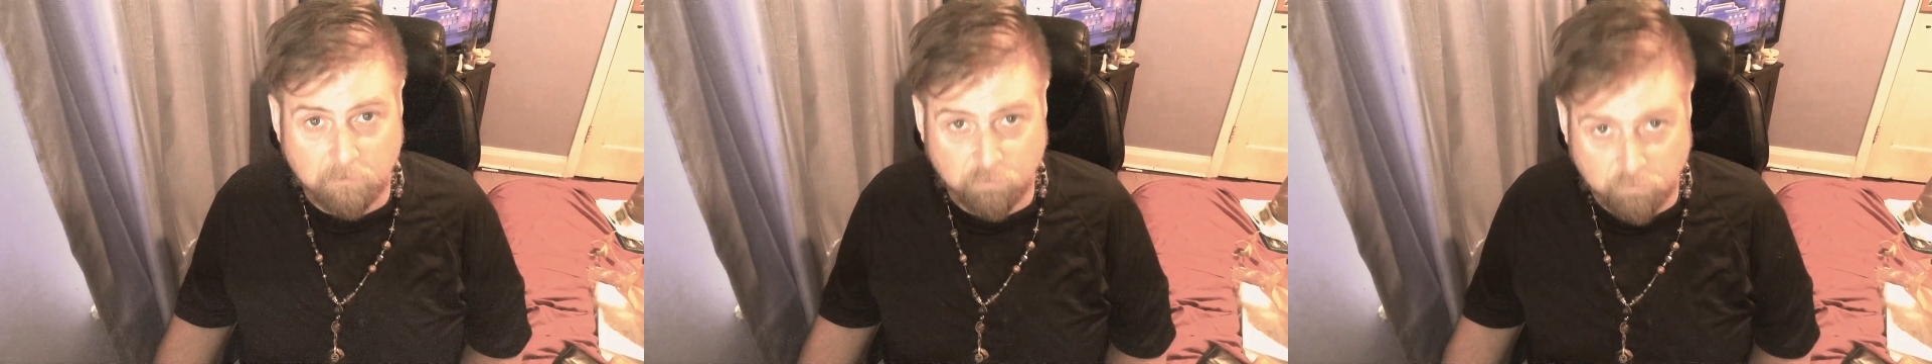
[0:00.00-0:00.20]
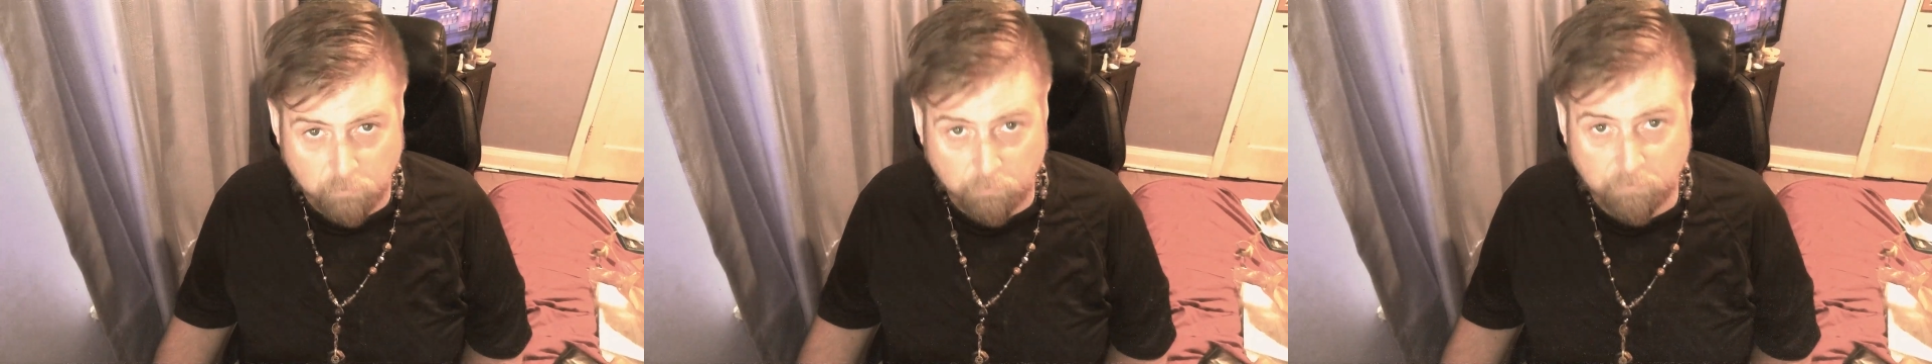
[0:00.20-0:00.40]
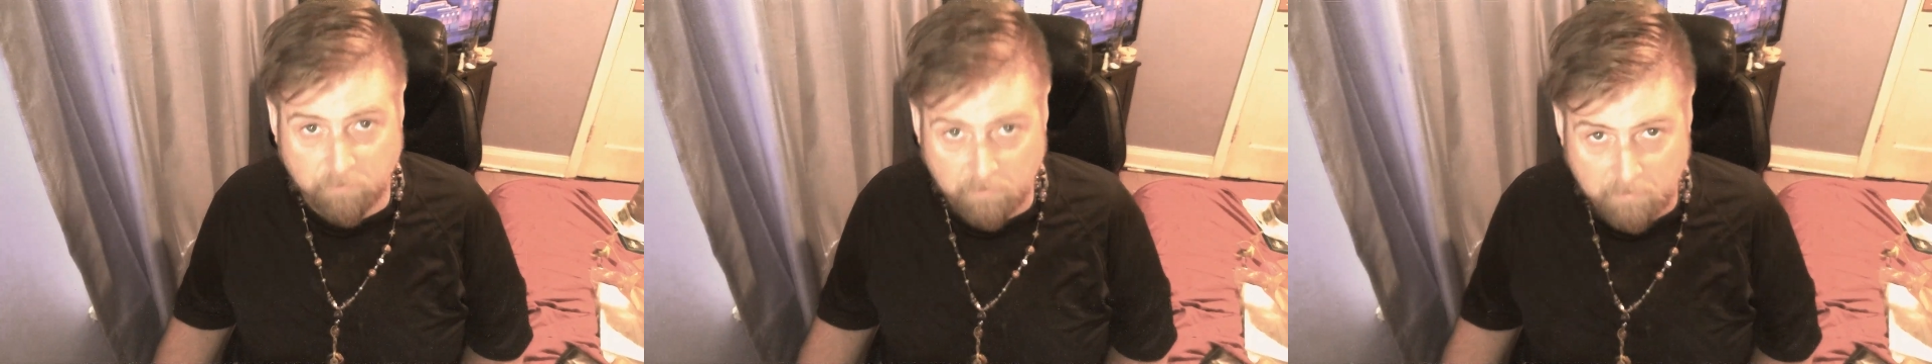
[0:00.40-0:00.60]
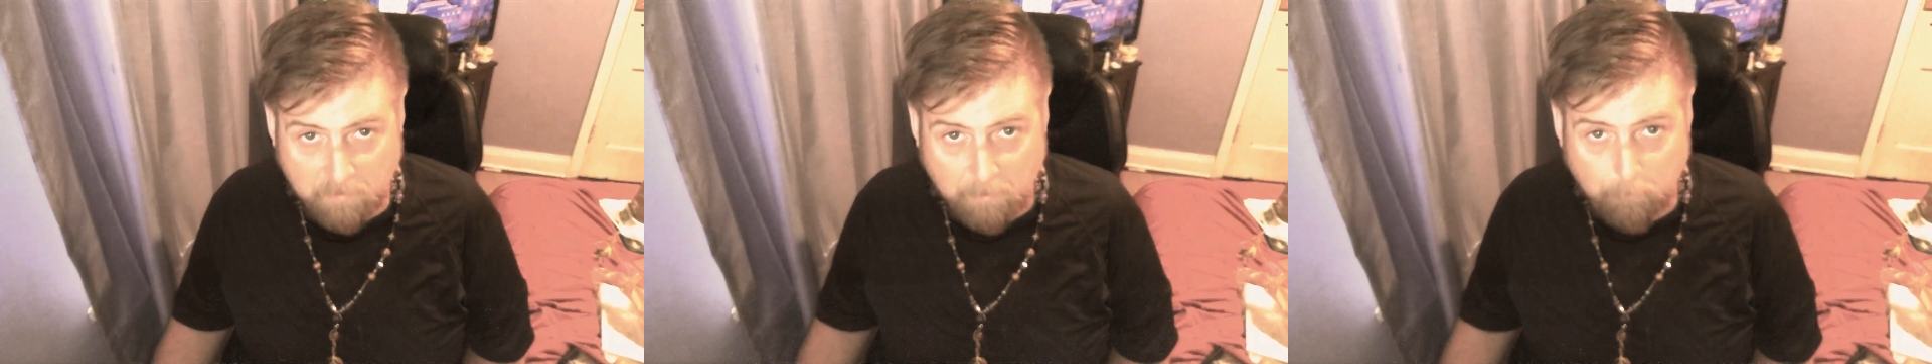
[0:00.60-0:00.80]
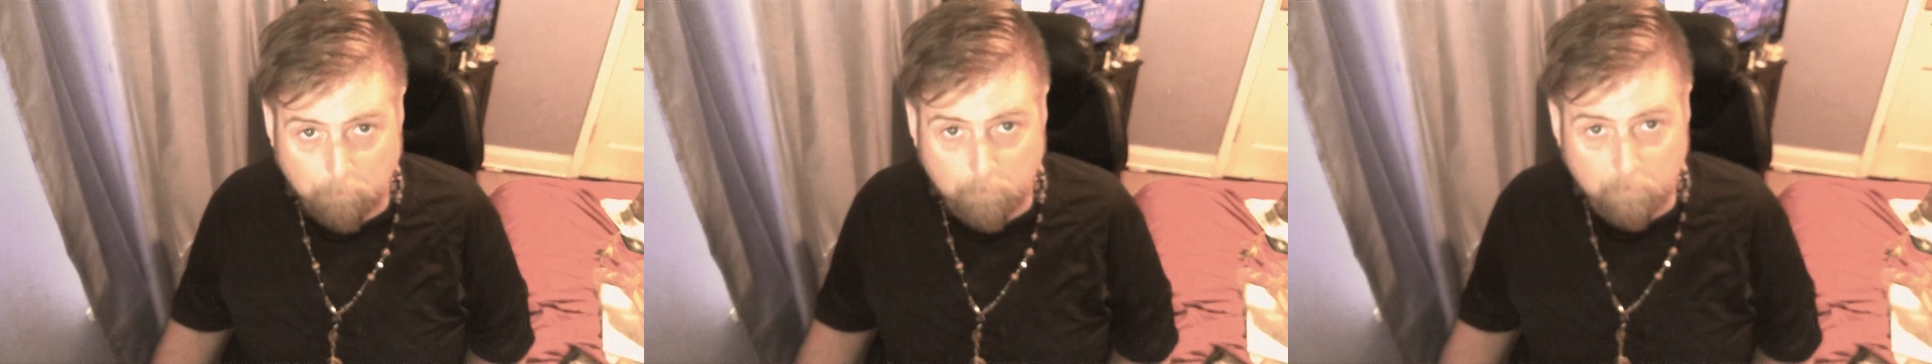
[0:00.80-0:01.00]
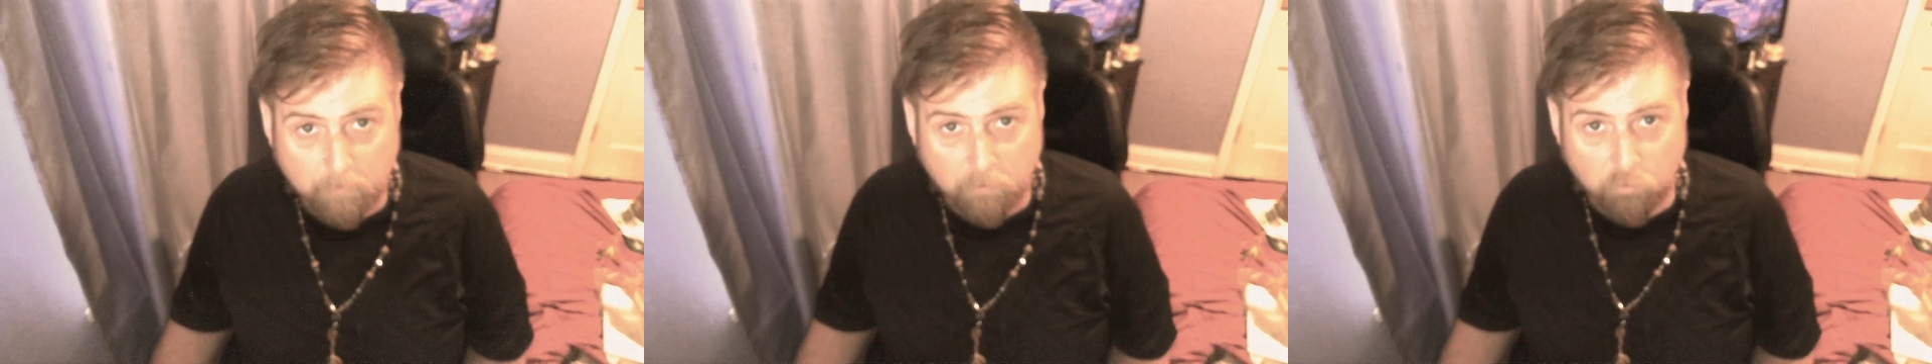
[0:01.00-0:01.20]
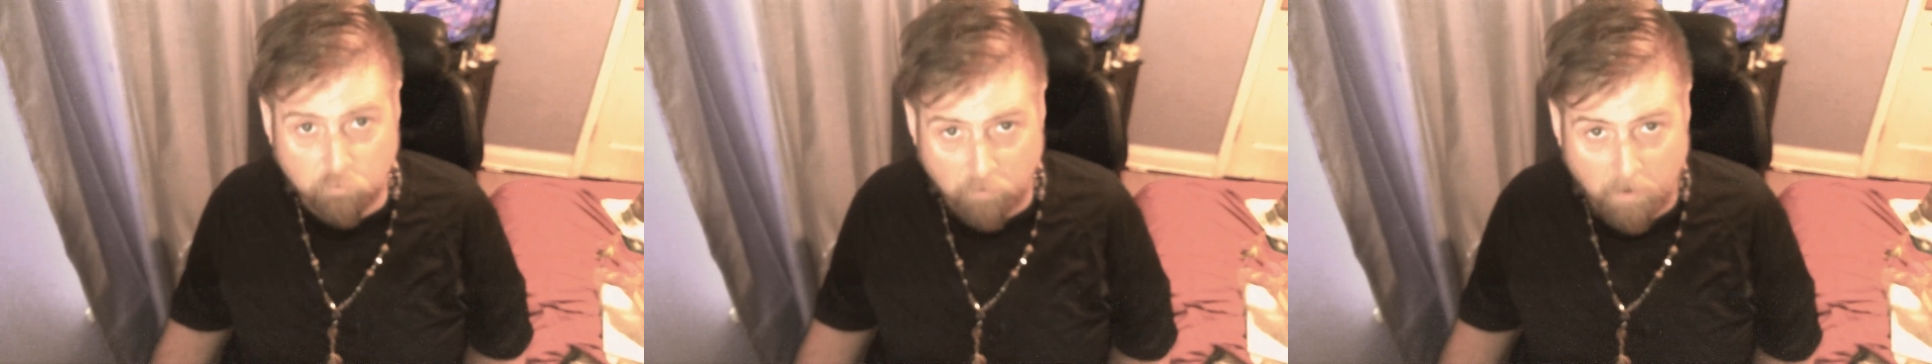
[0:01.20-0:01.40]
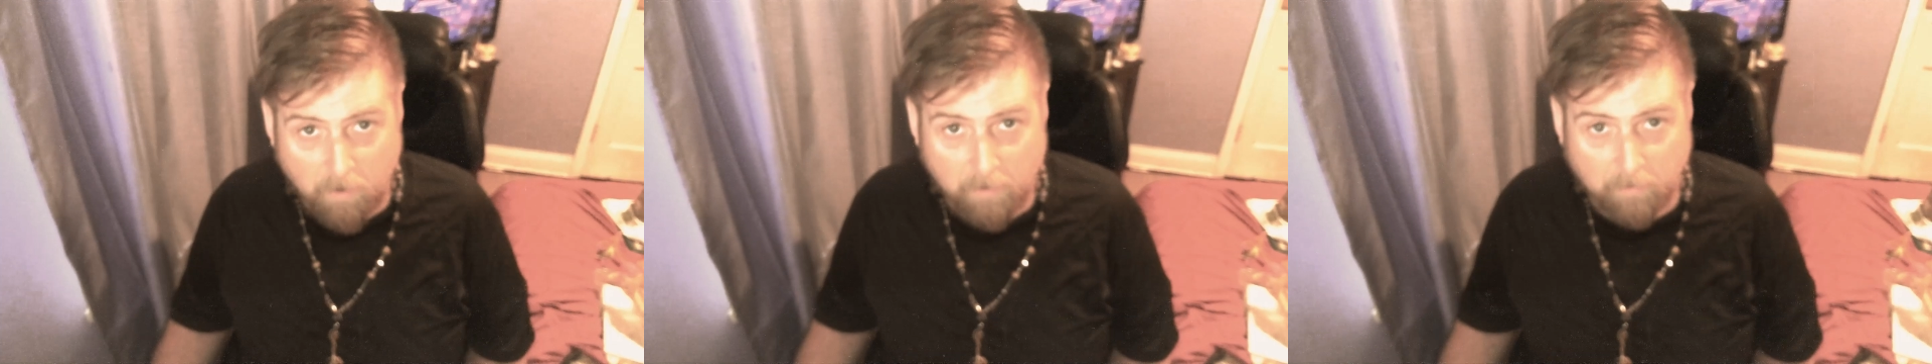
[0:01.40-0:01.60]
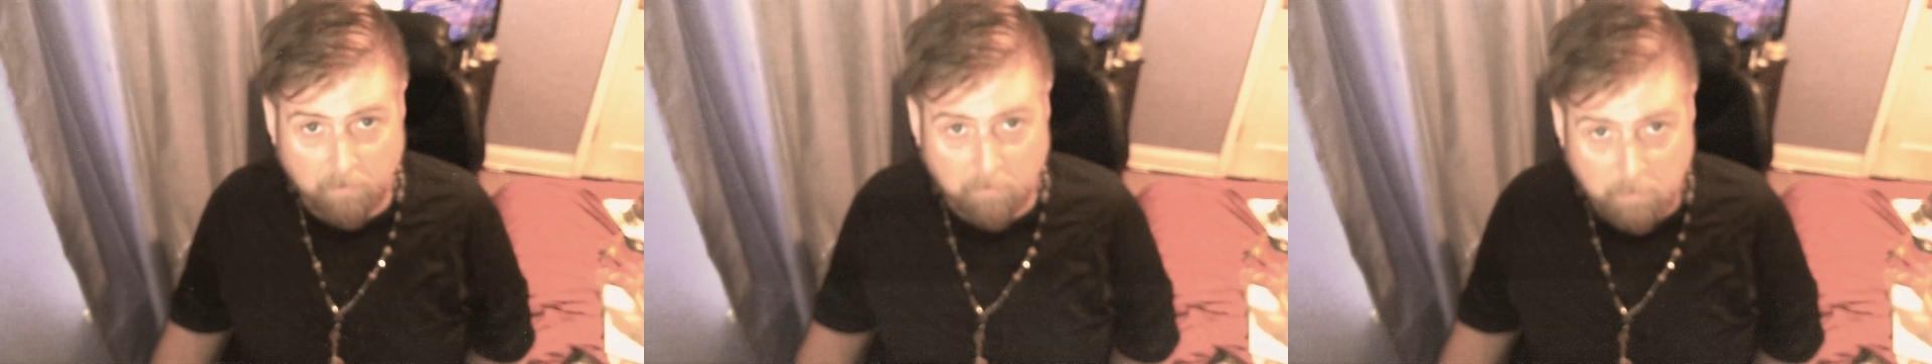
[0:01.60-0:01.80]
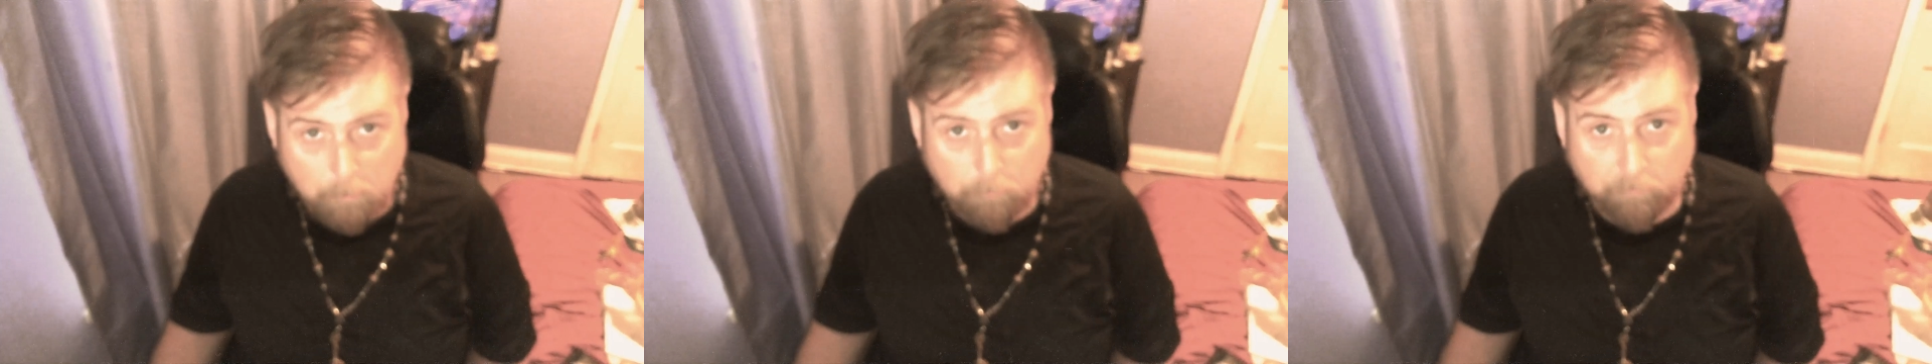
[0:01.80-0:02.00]
choose to keep trying,
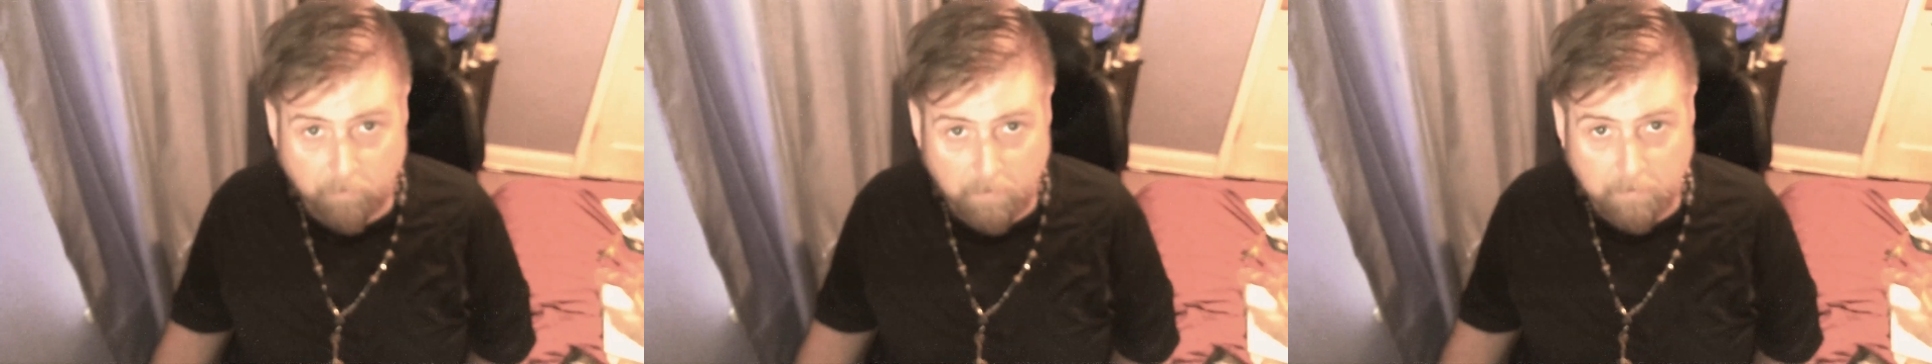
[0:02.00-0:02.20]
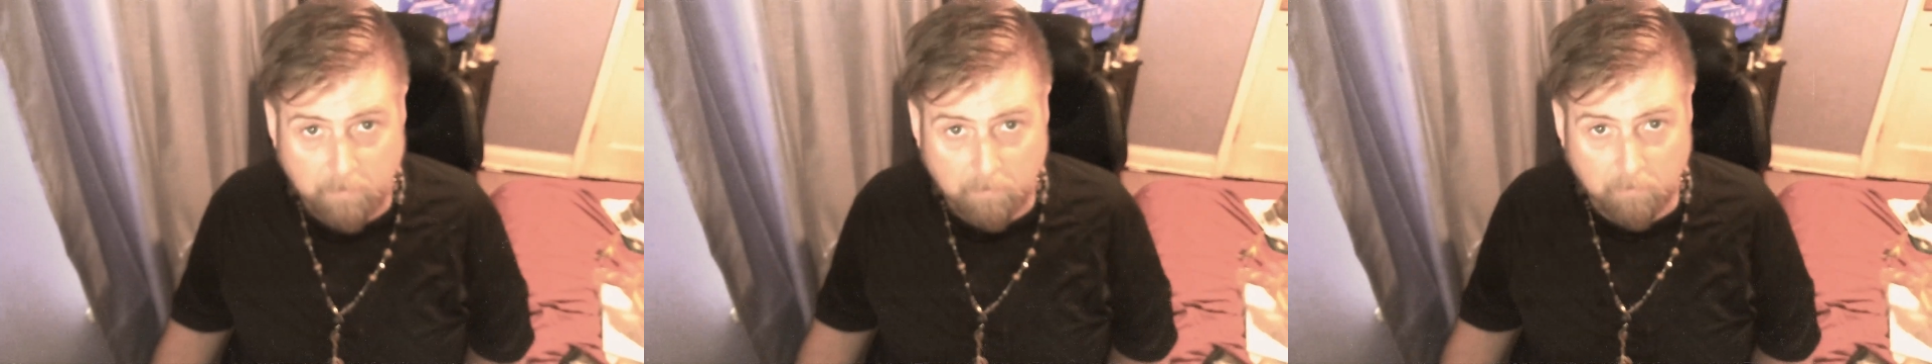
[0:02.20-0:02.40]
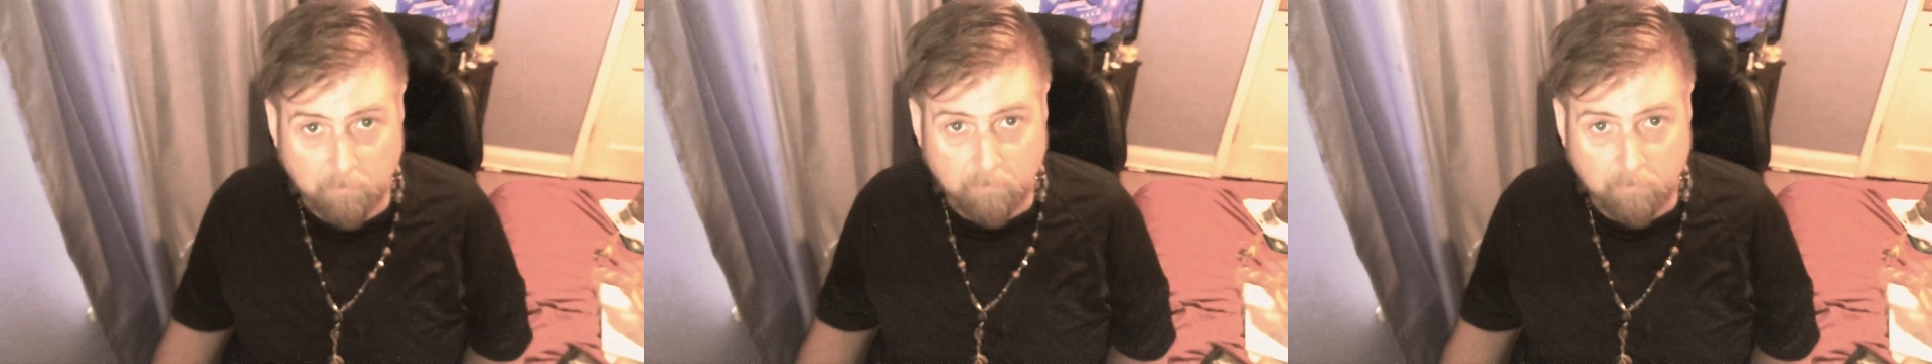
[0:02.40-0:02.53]
keep fighting